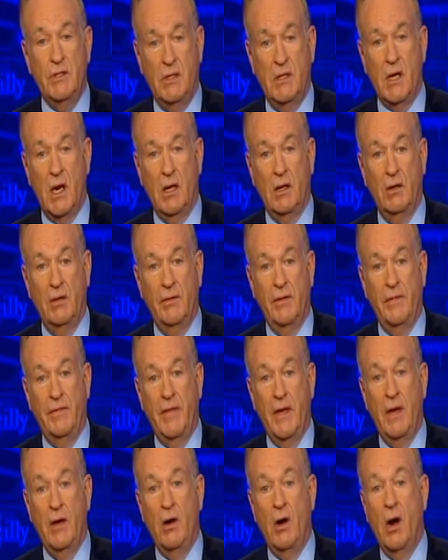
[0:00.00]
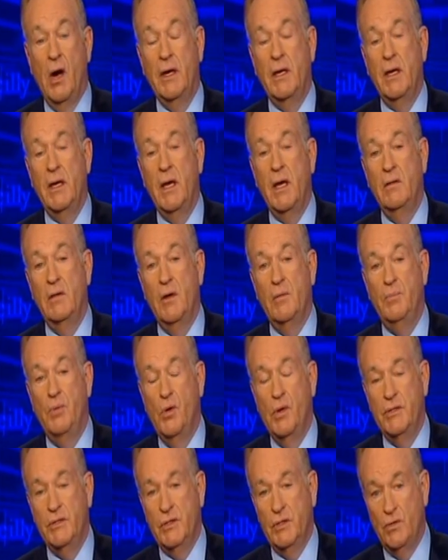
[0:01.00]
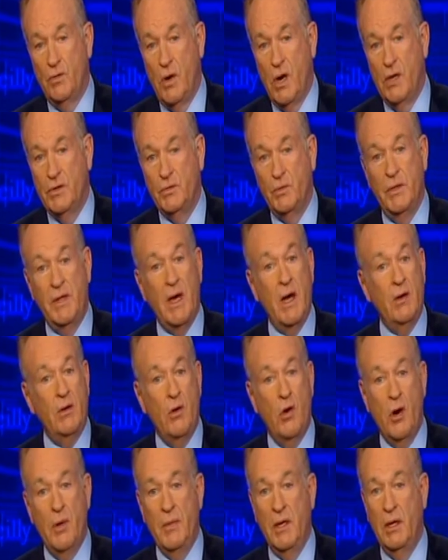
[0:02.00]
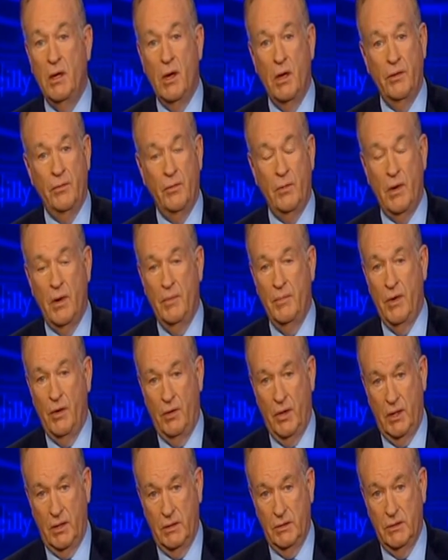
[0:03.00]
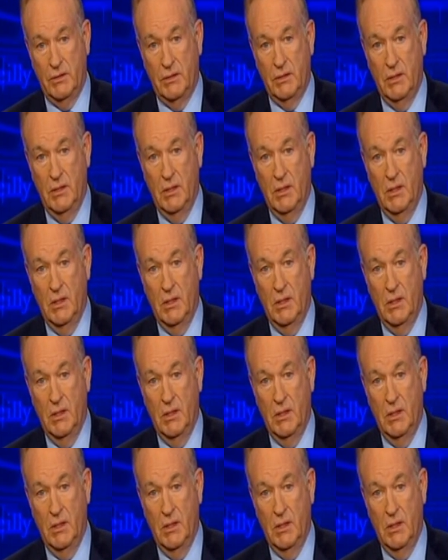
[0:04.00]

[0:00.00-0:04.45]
Chicago that they are getting their points across without harming other Americans.